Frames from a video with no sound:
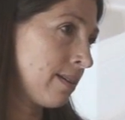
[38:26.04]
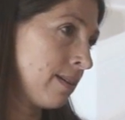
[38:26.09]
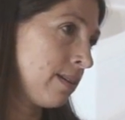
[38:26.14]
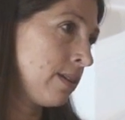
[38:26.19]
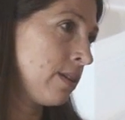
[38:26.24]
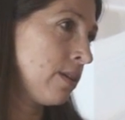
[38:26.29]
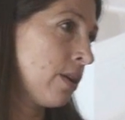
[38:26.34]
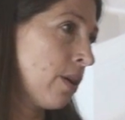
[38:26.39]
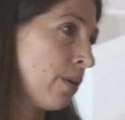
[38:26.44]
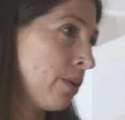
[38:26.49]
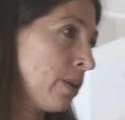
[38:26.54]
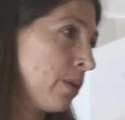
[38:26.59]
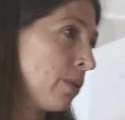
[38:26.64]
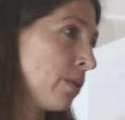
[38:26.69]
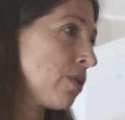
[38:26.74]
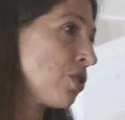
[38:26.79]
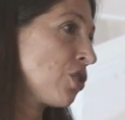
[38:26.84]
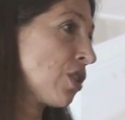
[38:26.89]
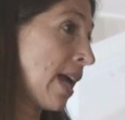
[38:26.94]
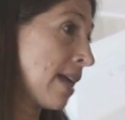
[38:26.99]
you know,
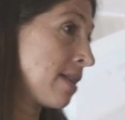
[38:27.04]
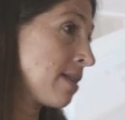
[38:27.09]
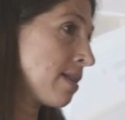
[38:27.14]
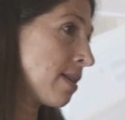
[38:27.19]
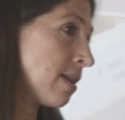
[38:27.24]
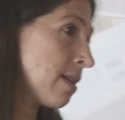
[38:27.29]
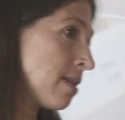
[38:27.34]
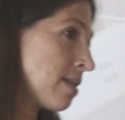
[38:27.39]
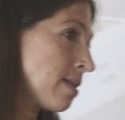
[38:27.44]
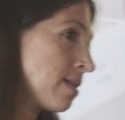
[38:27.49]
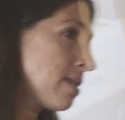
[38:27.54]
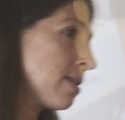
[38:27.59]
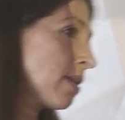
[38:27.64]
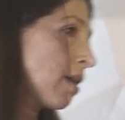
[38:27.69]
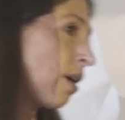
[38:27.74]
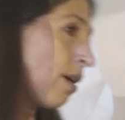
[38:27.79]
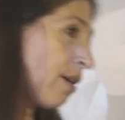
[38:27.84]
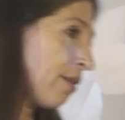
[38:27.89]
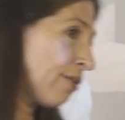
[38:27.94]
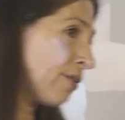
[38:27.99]
your chances
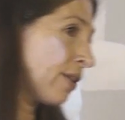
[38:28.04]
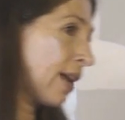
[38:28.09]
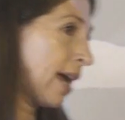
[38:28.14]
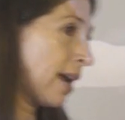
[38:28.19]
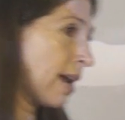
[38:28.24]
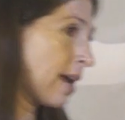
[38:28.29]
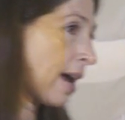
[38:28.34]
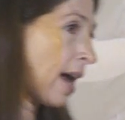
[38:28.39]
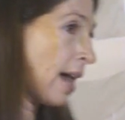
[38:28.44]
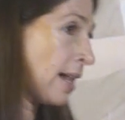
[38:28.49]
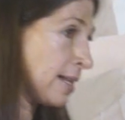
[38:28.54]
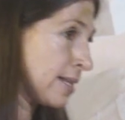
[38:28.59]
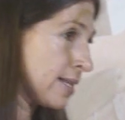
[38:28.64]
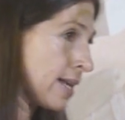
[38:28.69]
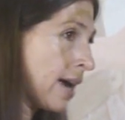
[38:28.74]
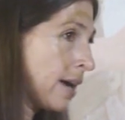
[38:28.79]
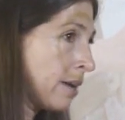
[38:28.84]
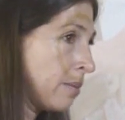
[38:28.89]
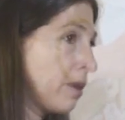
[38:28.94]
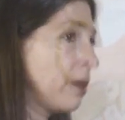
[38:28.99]
of getting
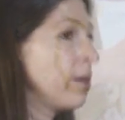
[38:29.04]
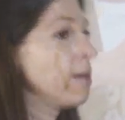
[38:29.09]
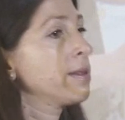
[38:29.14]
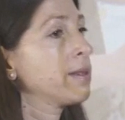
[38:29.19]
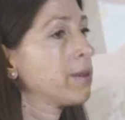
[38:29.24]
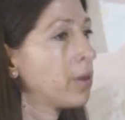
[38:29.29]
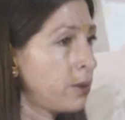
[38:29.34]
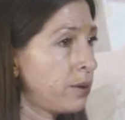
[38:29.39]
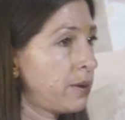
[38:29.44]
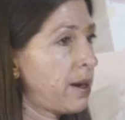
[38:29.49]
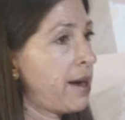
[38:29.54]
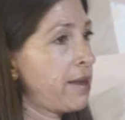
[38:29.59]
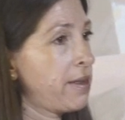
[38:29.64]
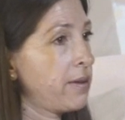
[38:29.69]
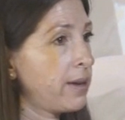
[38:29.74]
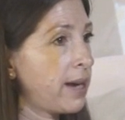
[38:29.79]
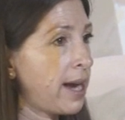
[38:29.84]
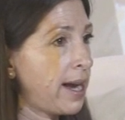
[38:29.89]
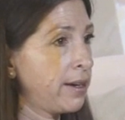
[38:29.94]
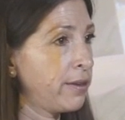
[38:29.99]
Alzheimer's or
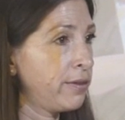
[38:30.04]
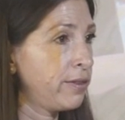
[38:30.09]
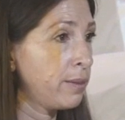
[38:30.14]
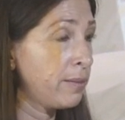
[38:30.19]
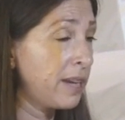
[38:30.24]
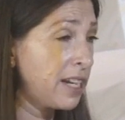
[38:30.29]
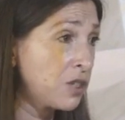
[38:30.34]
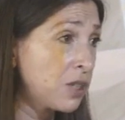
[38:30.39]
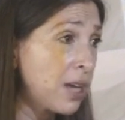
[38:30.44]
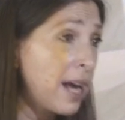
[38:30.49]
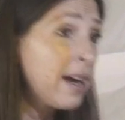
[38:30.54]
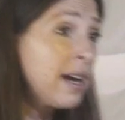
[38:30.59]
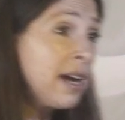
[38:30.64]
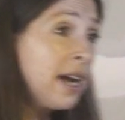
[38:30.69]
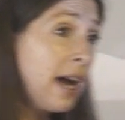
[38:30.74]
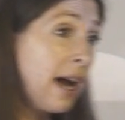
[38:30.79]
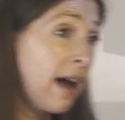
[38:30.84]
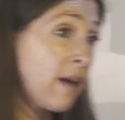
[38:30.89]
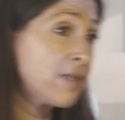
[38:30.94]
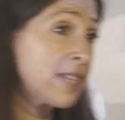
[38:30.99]
other kind of dementia.
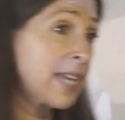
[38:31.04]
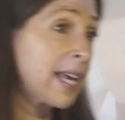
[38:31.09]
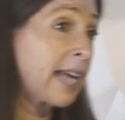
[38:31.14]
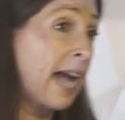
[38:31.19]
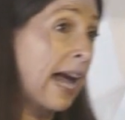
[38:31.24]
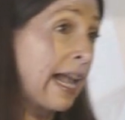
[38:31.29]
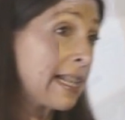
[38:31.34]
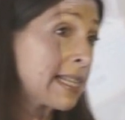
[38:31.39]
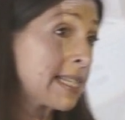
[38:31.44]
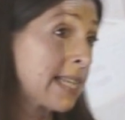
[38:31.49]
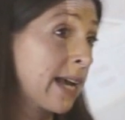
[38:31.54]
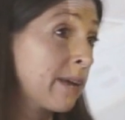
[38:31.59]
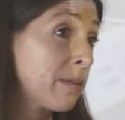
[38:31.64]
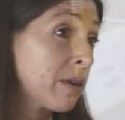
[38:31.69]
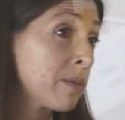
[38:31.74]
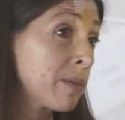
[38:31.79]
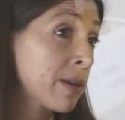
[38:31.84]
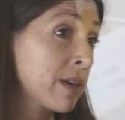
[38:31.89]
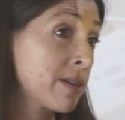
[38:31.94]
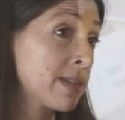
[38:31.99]
I'm saying
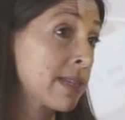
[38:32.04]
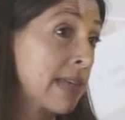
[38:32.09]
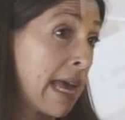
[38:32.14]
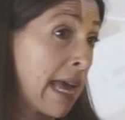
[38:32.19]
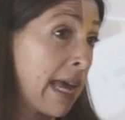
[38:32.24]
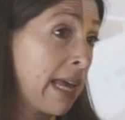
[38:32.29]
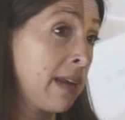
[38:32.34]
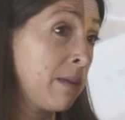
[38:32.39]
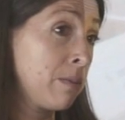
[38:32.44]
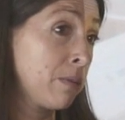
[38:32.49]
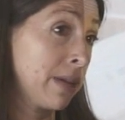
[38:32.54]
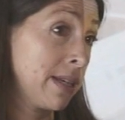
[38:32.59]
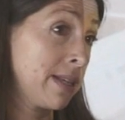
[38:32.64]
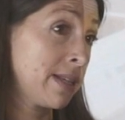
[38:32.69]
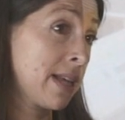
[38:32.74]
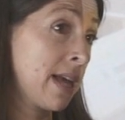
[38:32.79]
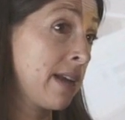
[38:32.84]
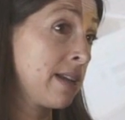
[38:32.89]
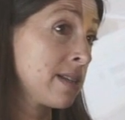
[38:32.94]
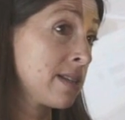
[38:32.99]
Alzheimer because
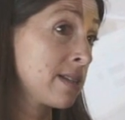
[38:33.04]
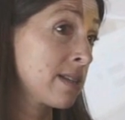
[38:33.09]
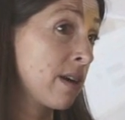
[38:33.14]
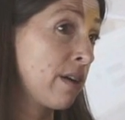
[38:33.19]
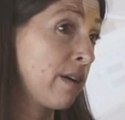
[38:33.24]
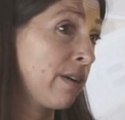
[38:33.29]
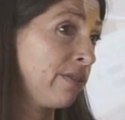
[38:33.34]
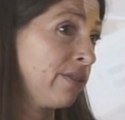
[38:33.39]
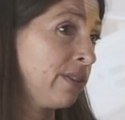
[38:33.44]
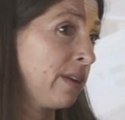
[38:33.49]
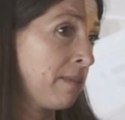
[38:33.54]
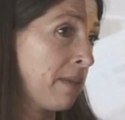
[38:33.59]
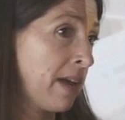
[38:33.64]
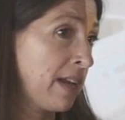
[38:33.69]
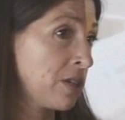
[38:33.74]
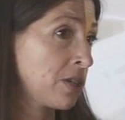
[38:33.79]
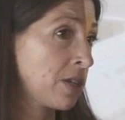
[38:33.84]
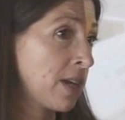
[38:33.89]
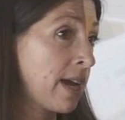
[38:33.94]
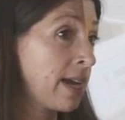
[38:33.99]
80% of
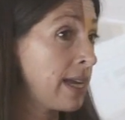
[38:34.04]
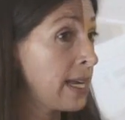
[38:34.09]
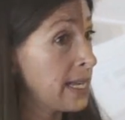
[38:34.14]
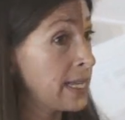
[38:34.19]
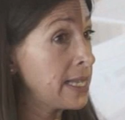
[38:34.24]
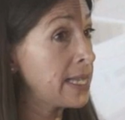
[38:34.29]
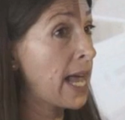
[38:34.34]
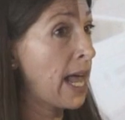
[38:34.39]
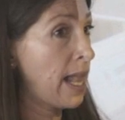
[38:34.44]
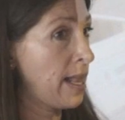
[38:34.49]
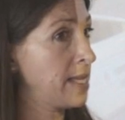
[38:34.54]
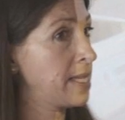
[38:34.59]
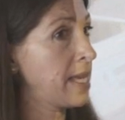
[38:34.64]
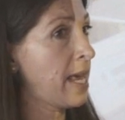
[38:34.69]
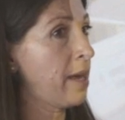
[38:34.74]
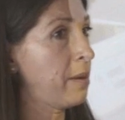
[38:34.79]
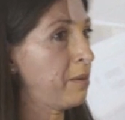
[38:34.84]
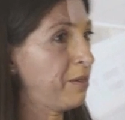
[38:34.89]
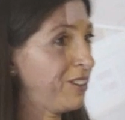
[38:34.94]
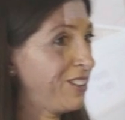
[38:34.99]
dementia is
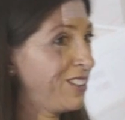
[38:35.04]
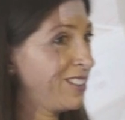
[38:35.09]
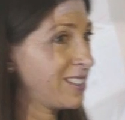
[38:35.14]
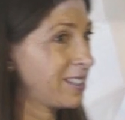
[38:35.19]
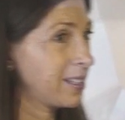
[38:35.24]
Alzheimer's.